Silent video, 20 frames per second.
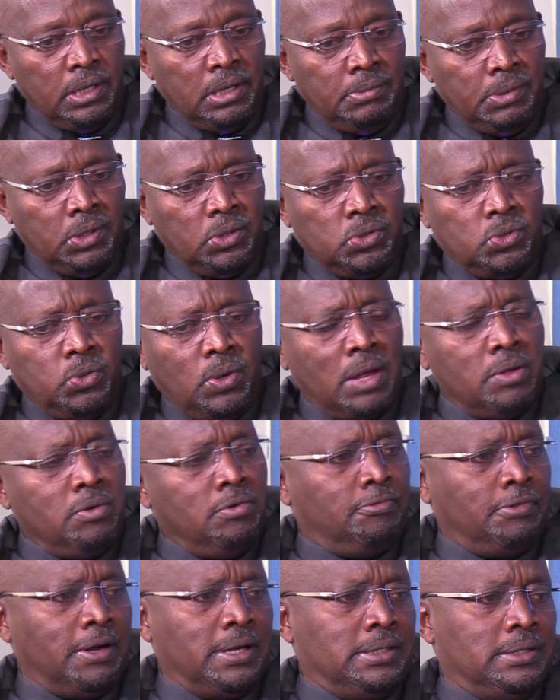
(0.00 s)
Because who are you
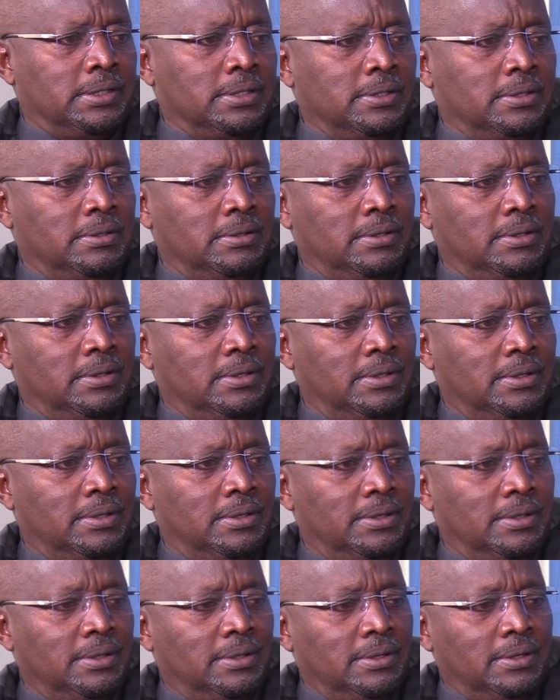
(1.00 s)
fighting?
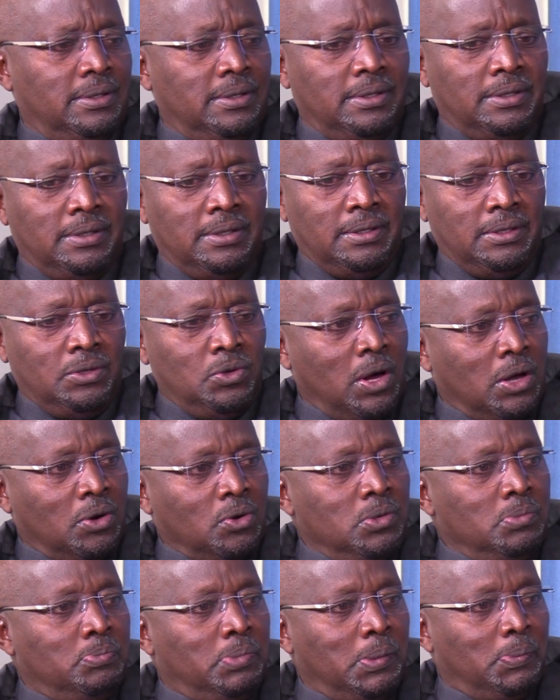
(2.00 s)
Your
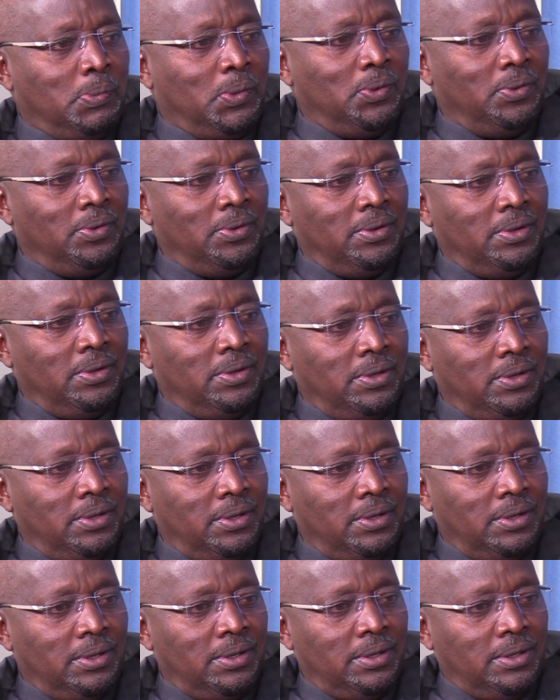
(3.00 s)
own people?
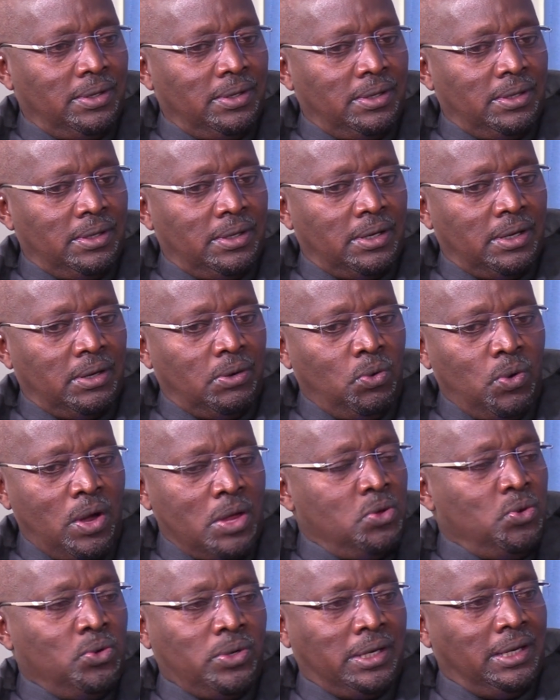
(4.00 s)
Who are
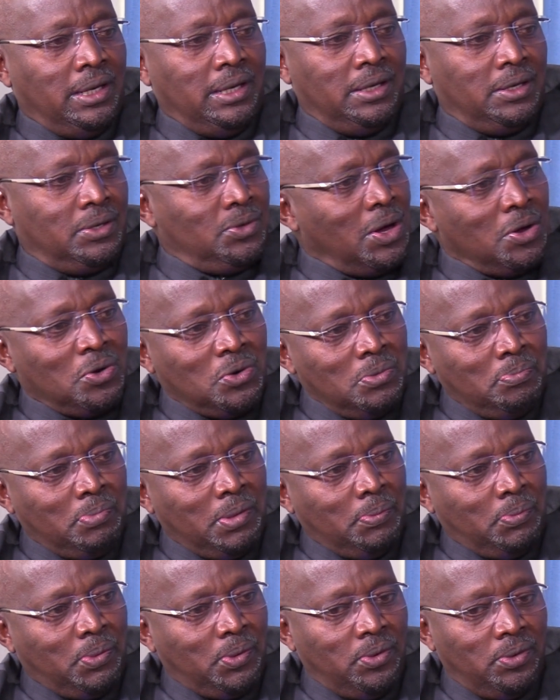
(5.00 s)
you killing? Your own
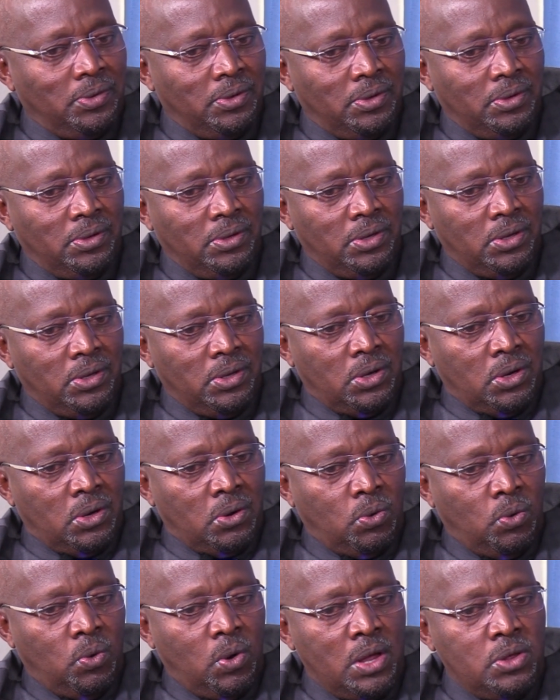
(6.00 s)
people?
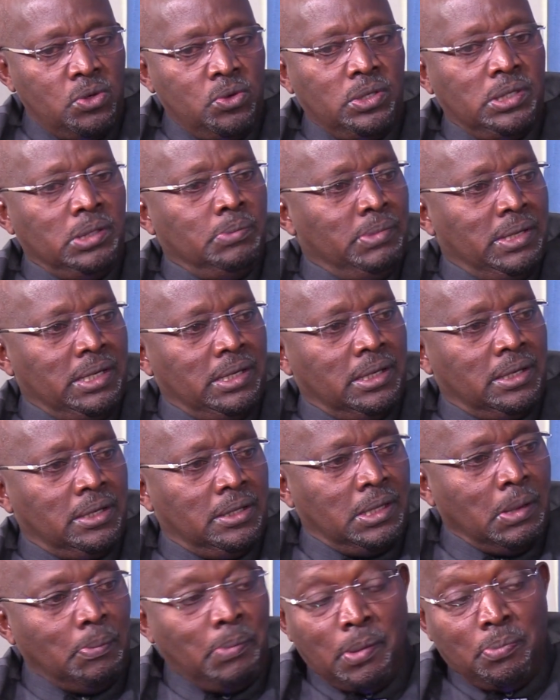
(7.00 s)
Who are you demeaning?
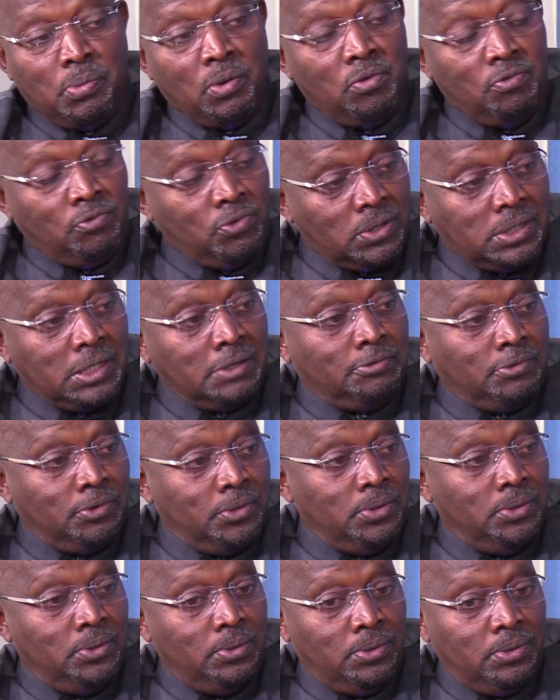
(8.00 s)
The people who voted for
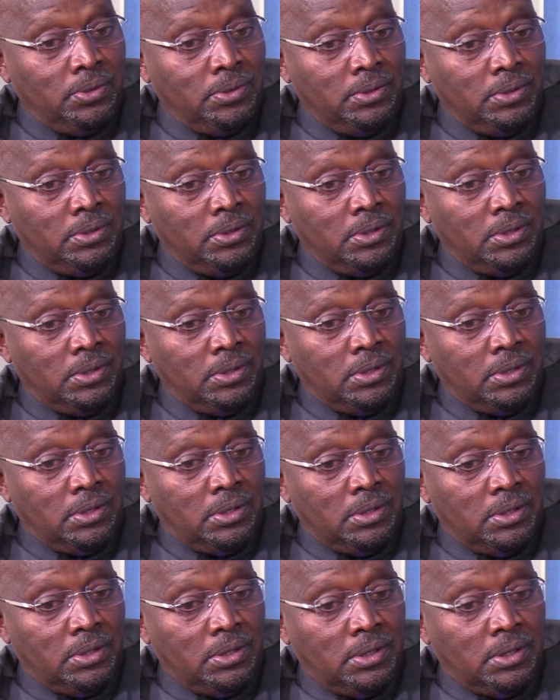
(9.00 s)
you?
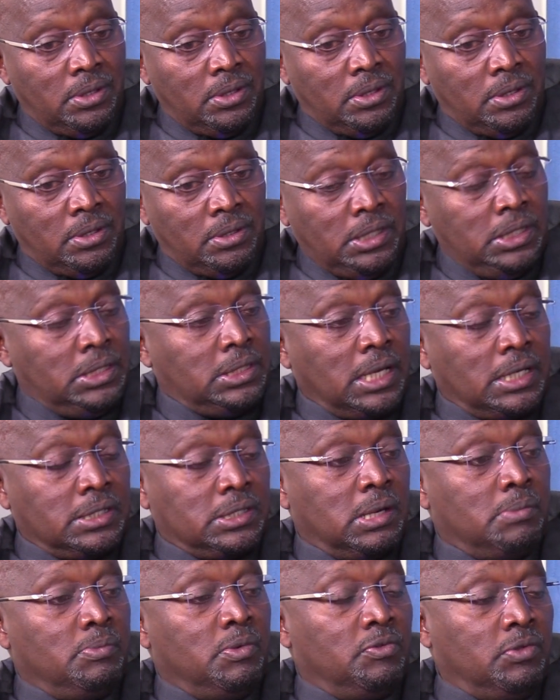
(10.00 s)
These are
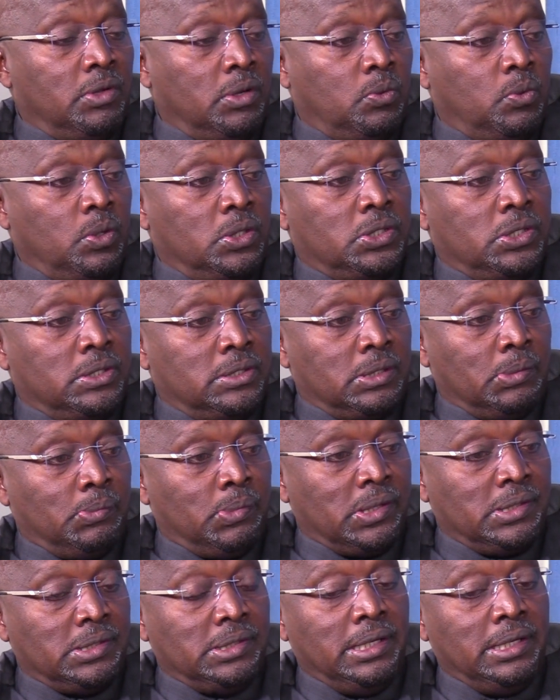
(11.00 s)
some of the questions the
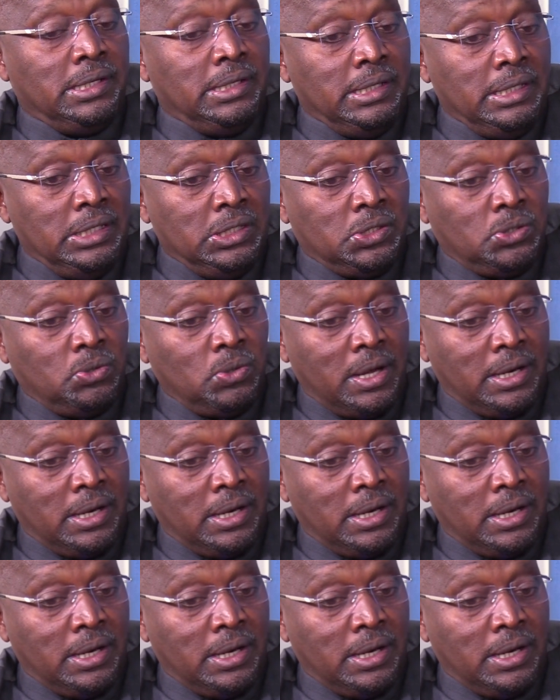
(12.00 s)
president needs to